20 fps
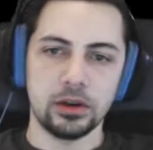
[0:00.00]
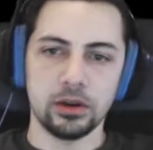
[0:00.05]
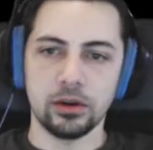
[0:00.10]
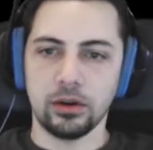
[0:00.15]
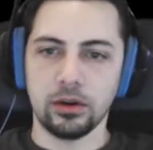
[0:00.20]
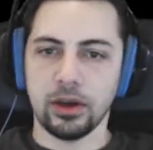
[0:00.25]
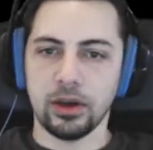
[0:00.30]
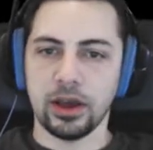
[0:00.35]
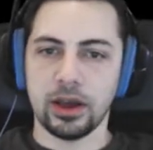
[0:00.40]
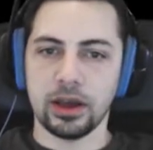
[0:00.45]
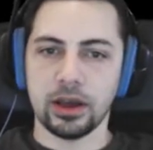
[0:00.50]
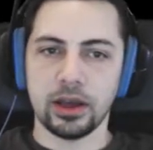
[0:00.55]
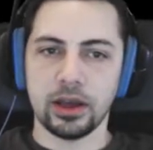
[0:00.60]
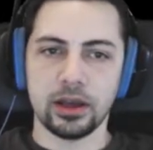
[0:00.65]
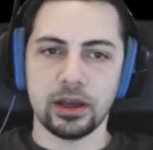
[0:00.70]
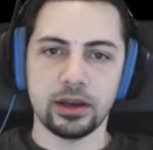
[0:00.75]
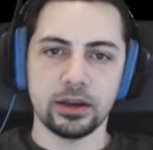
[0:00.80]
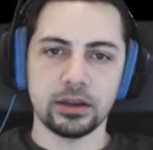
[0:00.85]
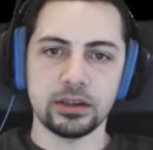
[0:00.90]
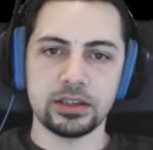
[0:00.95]
Okay,
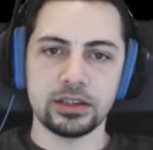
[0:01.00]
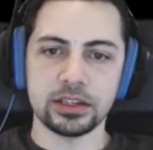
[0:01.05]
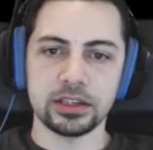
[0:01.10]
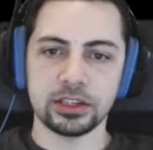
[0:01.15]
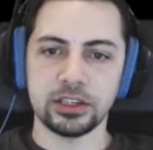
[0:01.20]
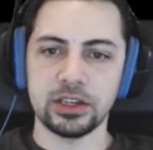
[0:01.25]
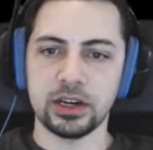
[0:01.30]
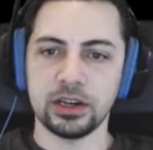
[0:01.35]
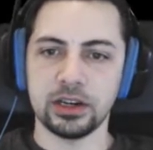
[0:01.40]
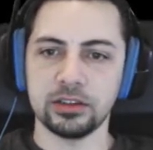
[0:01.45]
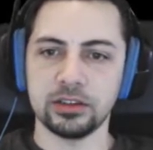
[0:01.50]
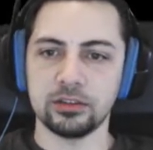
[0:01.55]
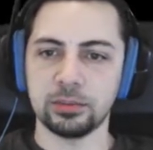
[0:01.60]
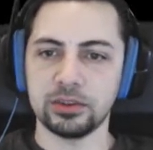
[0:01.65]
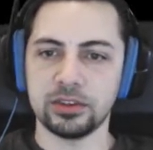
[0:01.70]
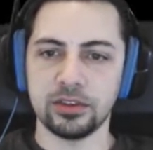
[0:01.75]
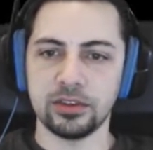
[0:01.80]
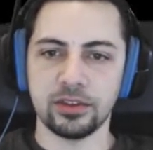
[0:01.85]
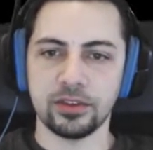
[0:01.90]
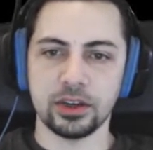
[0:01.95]
dictionaries
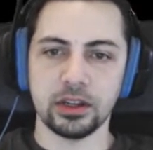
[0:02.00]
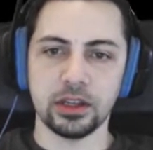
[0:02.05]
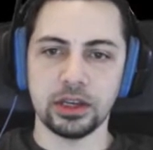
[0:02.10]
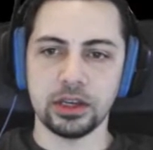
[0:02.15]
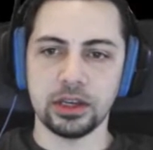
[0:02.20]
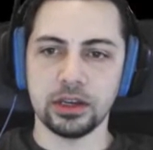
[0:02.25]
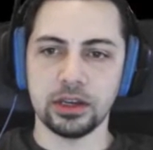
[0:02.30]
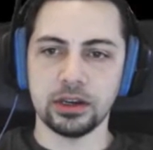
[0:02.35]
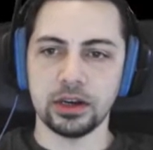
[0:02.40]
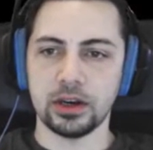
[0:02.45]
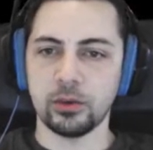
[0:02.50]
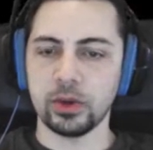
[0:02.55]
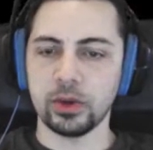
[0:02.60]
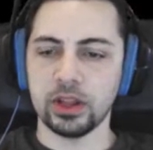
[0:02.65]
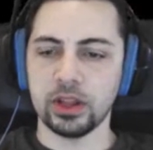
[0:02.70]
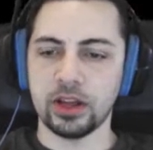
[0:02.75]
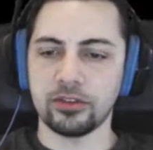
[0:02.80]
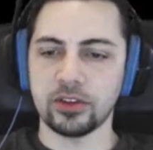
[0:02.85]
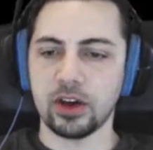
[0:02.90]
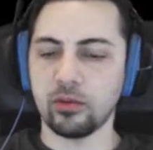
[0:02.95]
specifically, we
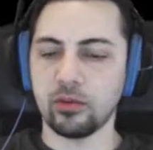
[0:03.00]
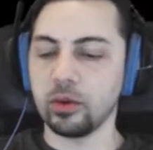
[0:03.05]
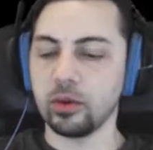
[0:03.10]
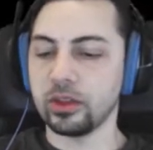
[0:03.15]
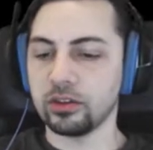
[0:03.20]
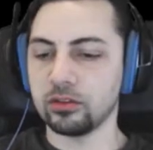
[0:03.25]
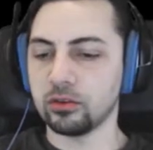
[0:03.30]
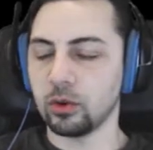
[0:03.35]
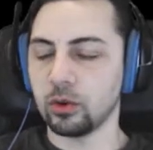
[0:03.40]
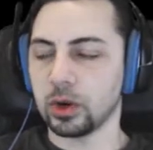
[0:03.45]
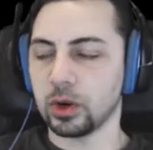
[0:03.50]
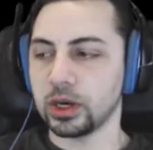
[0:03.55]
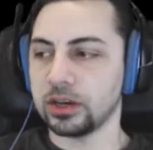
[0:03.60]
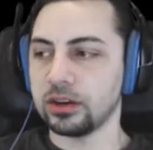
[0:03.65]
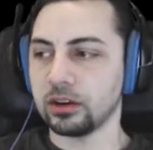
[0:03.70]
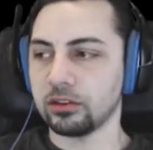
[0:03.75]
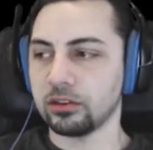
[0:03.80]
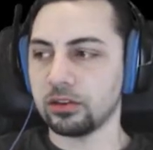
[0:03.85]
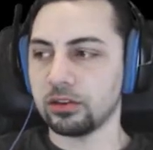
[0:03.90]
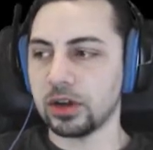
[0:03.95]
left off with a sorted
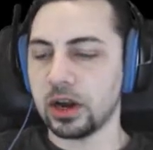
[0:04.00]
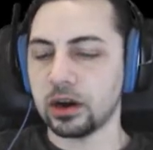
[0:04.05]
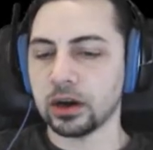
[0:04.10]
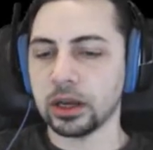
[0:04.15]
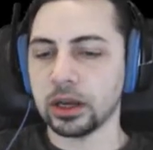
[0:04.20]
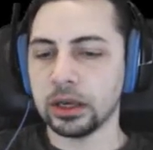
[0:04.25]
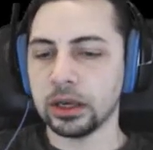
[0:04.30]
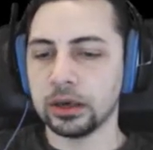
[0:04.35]
dictionary.